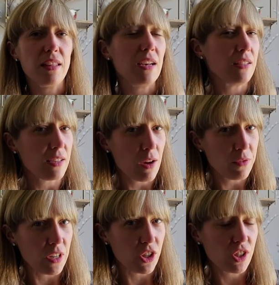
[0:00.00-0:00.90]
it is now
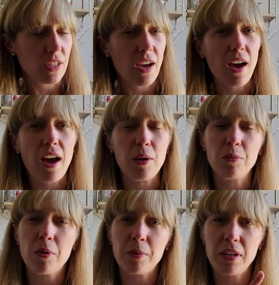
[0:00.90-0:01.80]
finished. I
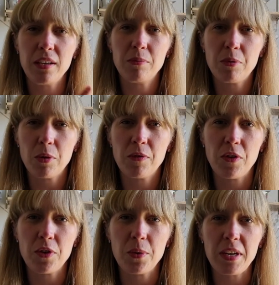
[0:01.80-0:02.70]
will probably put a
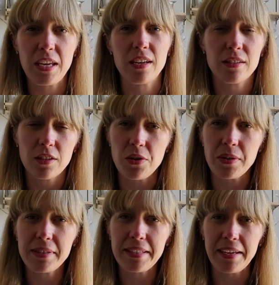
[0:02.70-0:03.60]
photo in here so you
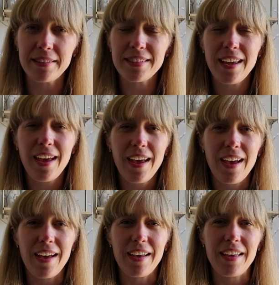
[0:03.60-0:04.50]
can see it,
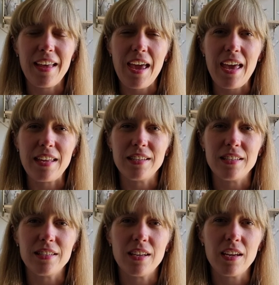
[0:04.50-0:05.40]

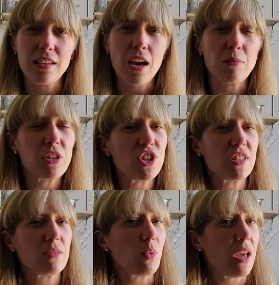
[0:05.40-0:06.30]
and yeah, I'm going to
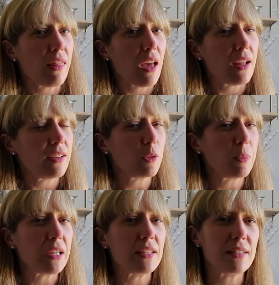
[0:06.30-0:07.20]
just wear that a little
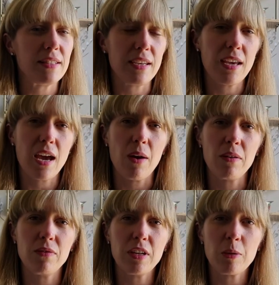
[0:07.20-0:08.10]
bit and see how
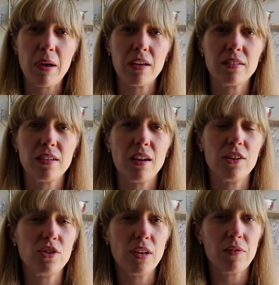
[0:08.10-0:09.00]
I feel about it.
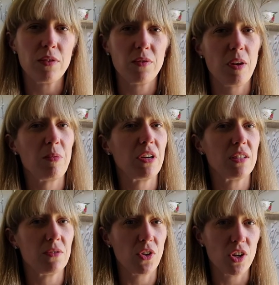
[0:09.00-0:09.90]
I do love the fabric,
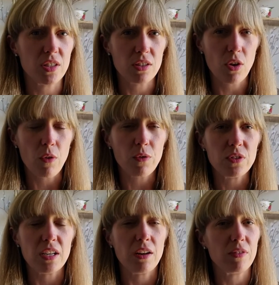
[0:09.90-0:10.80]
it's very
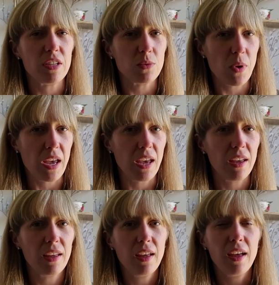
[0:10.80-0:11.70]
soft and lovely to
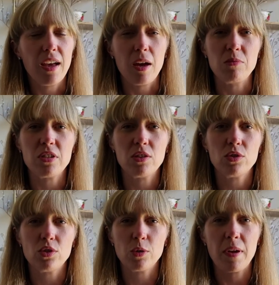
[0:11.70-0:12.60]
wear. I'm just
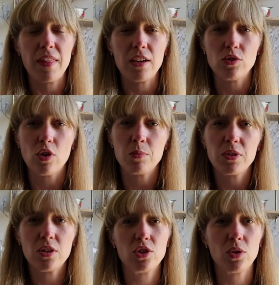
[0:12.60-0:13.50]
not sure about that
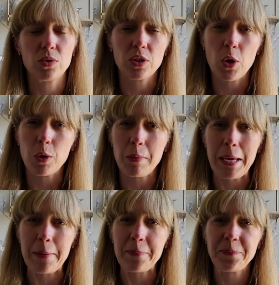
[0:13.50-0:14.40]
dropped shoulder on
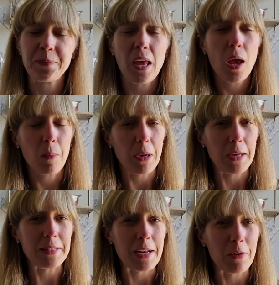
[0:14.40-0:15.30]
me, but
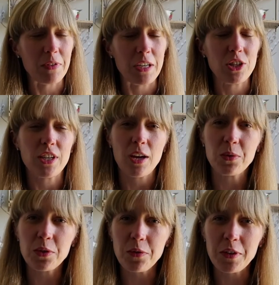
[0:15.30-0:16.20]
it is now finished. I
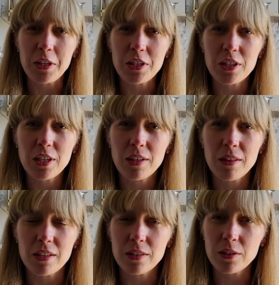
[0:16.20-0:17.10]
also finished
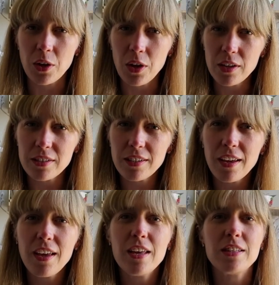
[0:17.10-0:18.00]
the skirt,
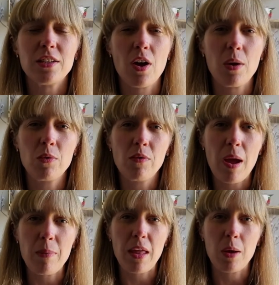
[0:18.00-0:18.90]
so I will
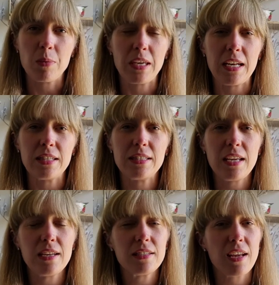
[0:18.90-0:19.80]
wrap that up and get it
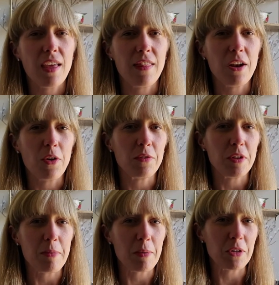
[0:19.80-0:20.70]
sent and then
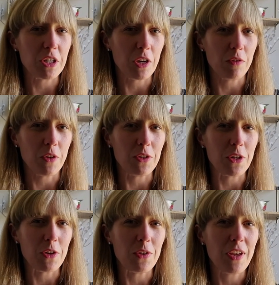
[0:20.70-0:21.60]
hopefully be able to share a
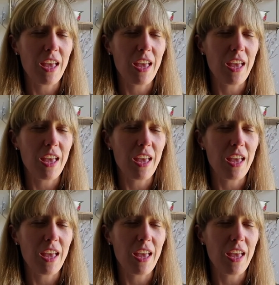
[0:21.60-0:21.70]
photo